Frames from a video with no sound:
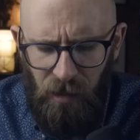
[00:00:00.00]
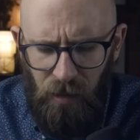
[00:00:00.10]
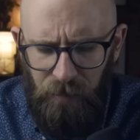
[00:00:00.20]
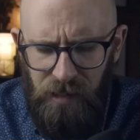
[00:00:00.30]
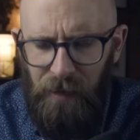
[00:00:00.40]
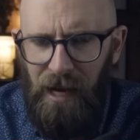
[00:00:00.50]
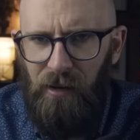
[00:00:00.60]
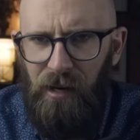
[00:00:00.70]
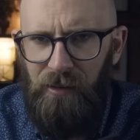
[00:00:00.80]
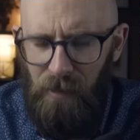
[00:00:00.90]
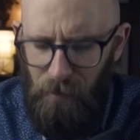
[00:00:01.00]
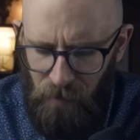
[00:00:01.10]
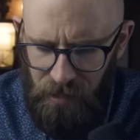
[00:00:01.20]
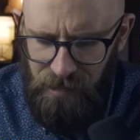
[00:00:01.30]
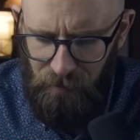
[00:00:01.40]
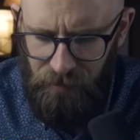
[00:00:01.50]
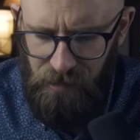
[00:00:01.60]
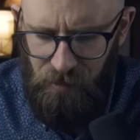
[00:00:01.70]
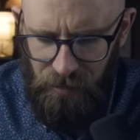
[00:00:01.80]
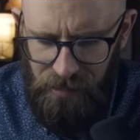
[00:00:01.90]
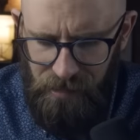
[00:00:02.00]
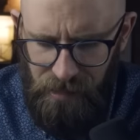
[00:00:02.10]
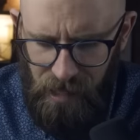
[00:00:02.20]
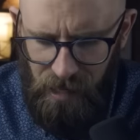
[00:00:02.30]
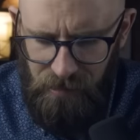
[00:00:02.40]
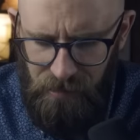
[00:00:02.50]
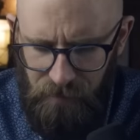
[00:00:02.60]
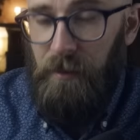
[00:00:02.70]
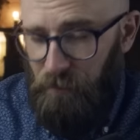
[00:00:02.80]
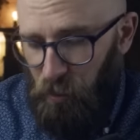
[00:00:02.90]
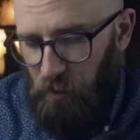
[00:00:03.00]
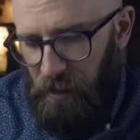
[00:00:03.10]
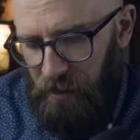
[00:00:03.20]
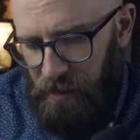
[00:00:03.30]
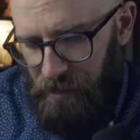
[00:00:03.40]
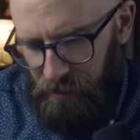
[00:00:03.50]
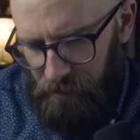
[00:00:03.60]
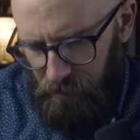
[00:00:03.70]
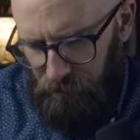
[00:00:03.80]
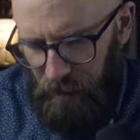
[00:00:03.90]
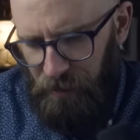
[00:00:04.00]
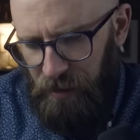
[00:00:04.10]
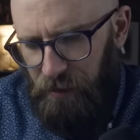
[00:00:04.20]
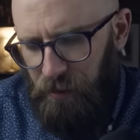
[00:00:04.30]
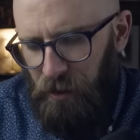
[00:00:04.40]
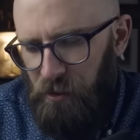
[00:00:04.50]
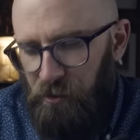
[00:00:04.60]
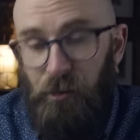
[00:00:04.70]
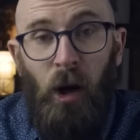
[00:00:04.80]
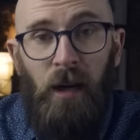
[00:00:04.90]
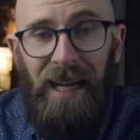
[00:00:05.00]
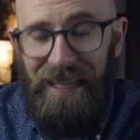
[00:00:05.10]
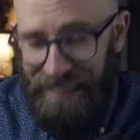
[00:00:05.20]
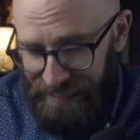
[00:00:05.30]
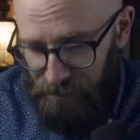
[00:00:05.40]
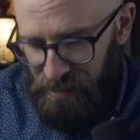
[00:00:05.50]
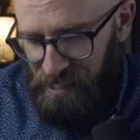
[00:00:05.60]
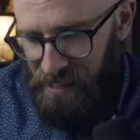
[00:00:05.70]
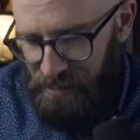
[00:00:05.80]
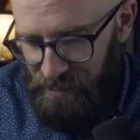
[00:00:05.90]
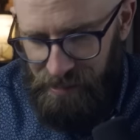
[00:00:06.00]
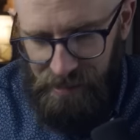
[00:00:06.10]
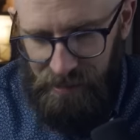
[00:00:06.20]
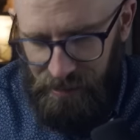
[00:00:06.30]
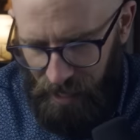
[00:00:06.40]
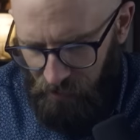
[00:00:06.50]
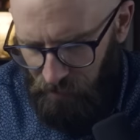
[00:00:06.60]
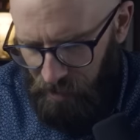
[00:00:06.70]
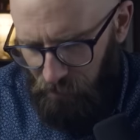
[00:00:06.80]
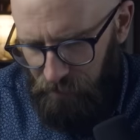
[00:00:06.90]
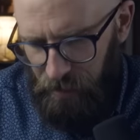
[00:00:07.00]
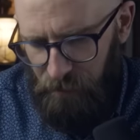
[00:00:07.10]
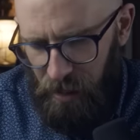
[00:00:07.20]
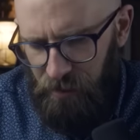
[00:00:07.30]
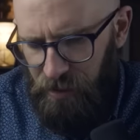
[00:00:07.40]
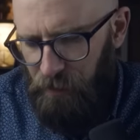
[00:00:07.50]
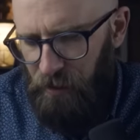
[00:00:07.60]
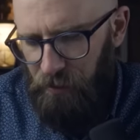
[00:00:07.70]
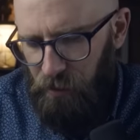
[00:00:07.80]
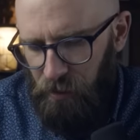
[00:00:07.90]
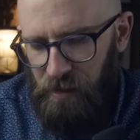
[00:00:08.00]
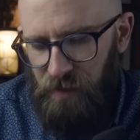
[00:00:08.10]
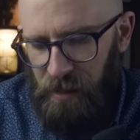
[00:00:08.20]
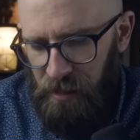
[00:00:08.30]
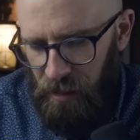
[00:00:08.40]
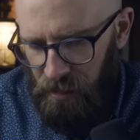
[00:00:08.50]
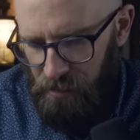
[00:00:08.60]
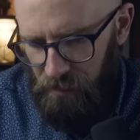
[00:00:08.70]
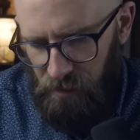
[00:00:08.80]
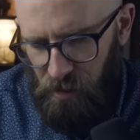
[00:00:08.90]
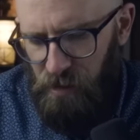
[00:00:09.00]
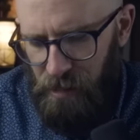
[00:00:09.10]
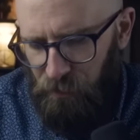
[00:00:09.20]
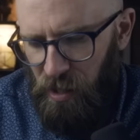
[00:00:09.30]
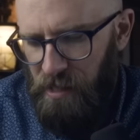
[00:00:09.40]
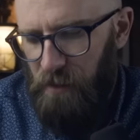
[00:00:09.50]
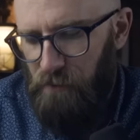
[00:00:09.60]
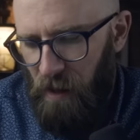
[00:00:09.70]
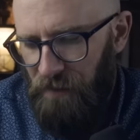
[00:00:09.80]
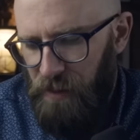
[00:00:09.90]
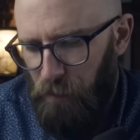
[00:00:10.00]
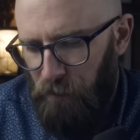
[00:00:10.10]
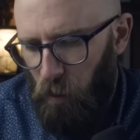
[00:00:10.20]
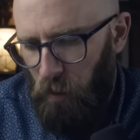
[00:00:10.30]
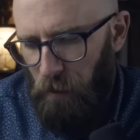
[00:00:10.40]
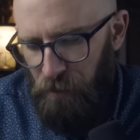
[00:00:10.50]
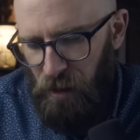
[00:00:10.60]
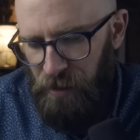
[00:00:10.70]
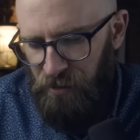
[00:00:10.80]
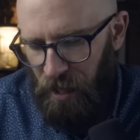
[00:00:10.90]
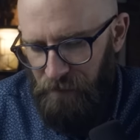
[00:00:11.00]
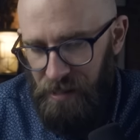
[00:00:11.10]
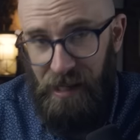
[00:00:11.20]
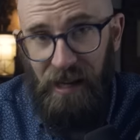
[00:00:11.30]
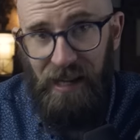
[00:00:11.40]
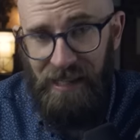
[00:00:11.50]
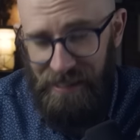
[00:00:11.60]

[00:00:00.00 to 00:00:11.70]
Well, a bit of background might help us to understand. Paul married into the family through Ron Gillespie's sister, Karen. However, their marriage had been on the rocks for years, and the two separated months before the booby trap sign